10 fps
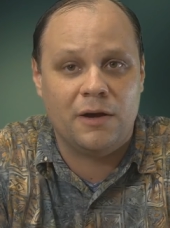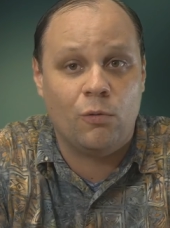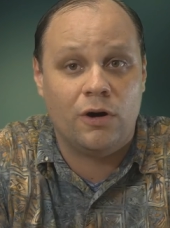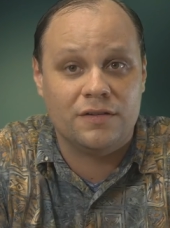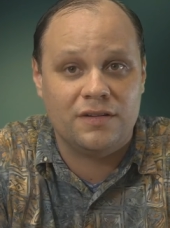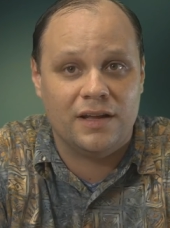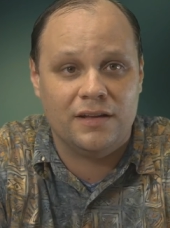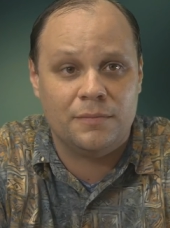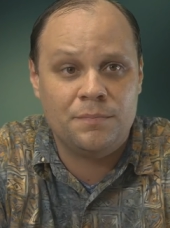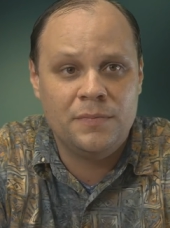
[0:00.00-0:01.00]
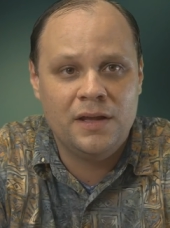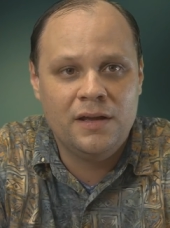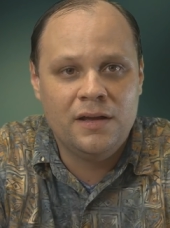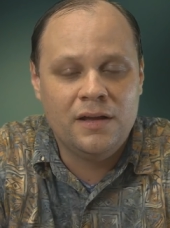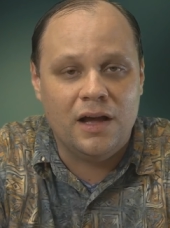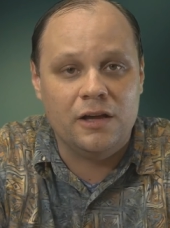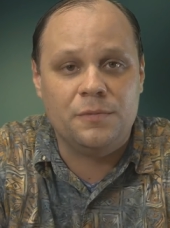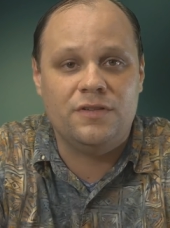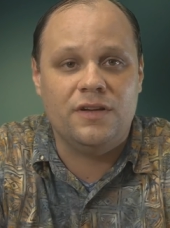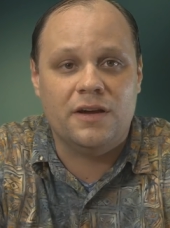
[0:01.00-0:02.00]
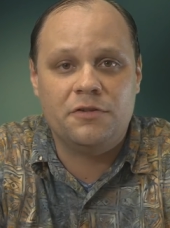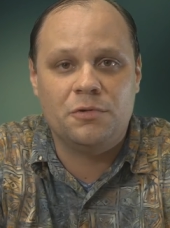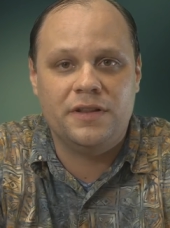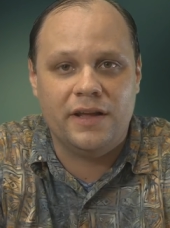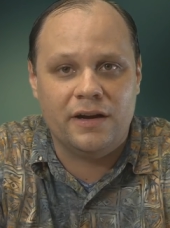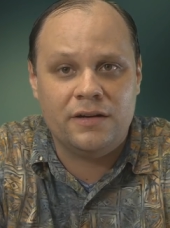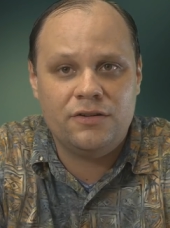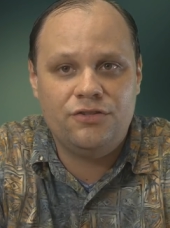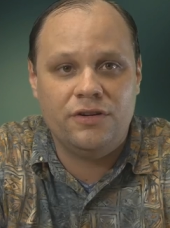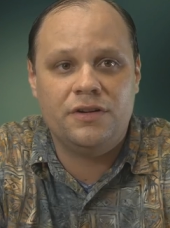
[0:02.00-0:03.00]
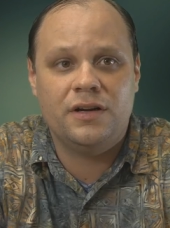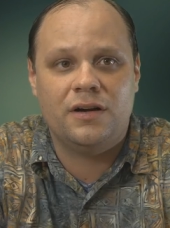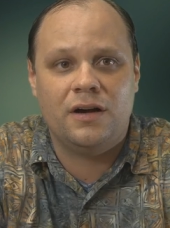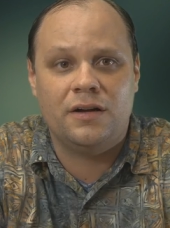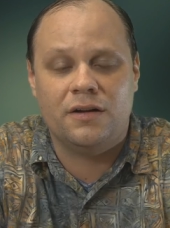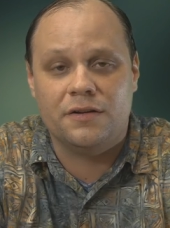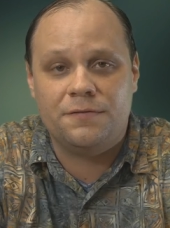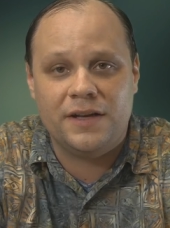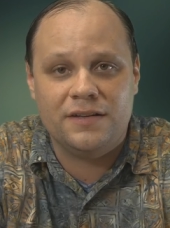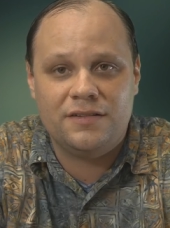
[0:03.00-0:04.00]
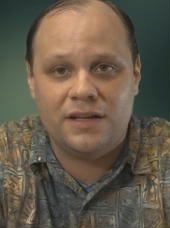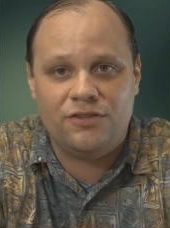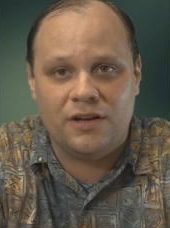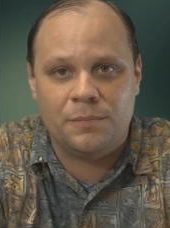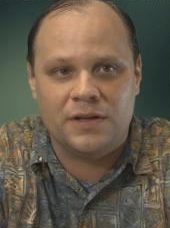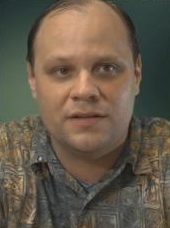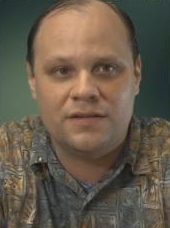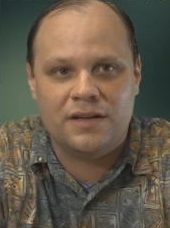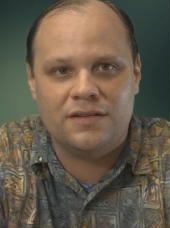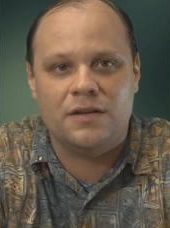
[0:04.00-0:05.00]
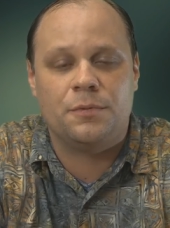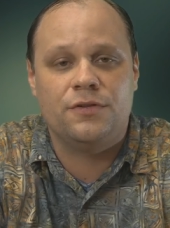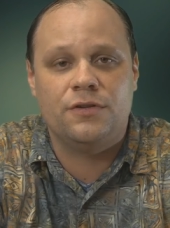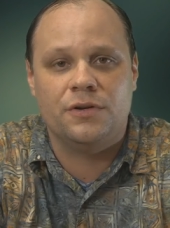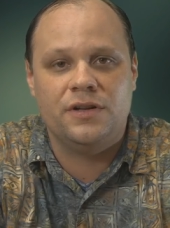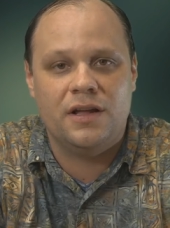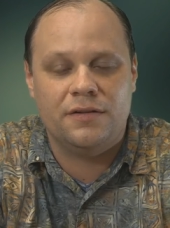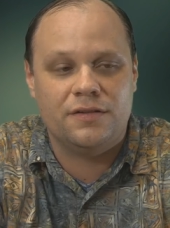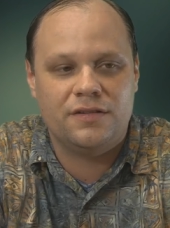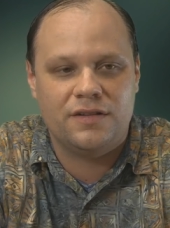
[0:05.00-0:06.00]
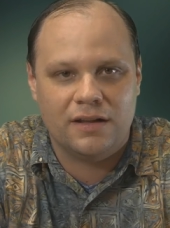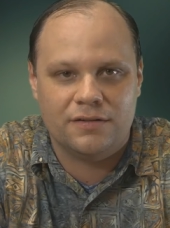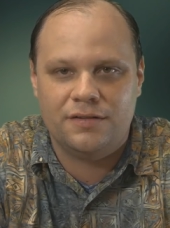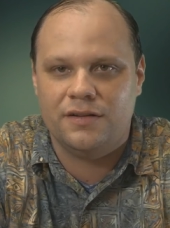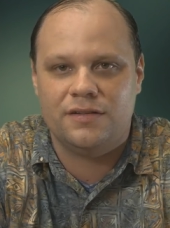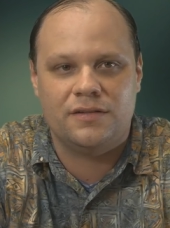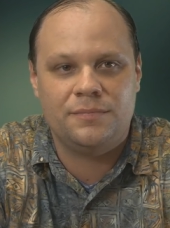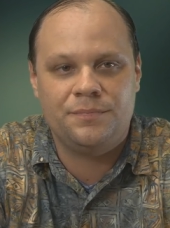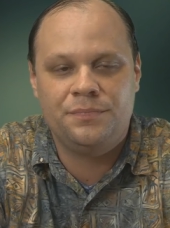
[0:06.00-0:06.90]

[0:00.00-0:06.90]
at Wong Stadium. I hope to see everyone there cheering on our defending state champions as they pursue another stellar season.